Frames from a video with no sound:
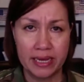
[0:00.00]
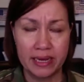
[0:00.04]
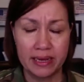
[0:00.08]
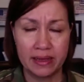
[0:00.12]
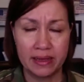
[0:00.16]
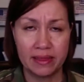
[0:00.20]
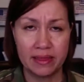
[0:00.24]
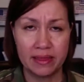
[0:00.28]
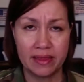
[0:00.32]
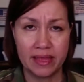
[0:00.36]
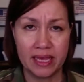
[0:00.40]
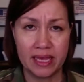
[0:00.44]

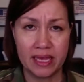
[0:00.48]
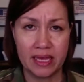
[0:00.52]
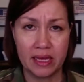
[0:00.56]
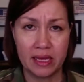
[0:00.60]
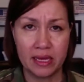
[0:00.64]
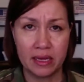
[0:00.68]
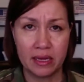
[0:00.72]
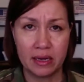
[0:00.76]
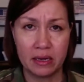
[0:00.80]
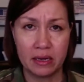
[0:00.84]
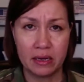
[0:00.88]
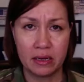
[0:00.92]
And
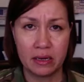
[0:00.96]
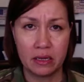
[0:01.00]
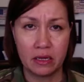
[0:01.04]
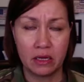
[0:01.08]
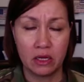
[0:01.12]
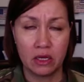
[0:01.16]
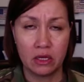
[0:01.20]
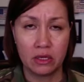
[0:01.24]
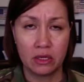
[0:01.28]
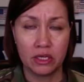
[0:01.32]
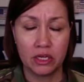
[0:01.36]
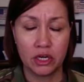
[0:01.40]
then,
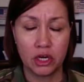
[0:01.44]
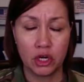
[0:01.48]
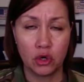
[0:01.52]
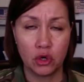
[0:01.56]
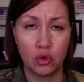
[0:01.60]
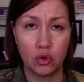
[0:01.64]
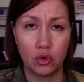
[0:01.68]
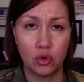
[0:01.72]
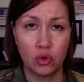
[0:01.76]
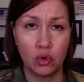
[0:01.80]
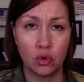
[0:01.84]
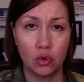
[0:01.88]

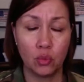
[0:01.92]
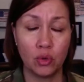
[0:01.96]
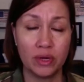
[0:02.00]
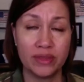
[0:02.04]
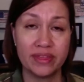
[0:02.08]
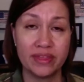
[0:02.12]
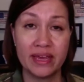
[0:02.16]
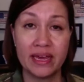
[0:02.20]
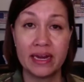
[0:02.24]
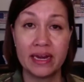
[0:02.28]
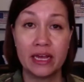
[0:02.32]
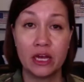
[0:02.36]
what
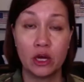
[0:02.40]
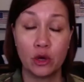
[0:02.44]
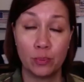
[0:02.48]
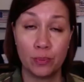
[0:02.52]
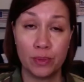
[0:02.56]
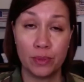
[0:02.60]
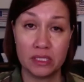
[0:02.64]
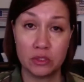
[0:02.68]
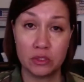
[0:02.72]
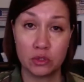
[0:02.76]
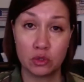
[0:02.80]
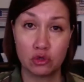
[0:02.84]
that help
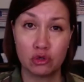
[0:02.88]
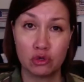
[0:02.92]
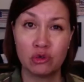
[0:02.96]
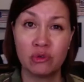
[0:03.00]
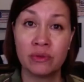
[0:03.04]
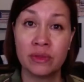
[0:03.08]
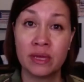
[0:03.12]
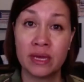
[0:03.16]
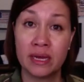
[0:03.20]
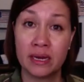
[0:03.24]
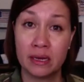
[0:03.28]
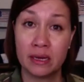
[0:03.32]
is or
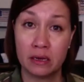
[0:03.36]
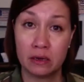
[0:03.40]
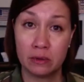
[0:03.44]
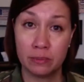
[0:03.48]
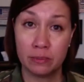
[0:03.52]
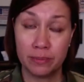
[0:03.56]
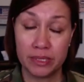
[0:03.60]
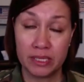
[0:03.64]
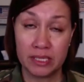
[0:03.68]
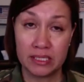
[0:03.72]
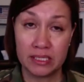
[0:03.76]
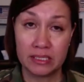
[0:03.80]
who that
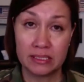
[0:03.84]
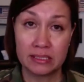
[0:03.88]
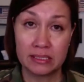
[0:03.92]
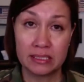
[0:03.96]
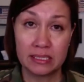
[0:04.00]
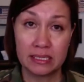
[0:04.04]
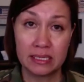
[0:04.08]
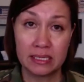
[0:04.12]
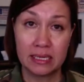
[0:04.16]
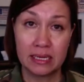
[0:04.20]
help is,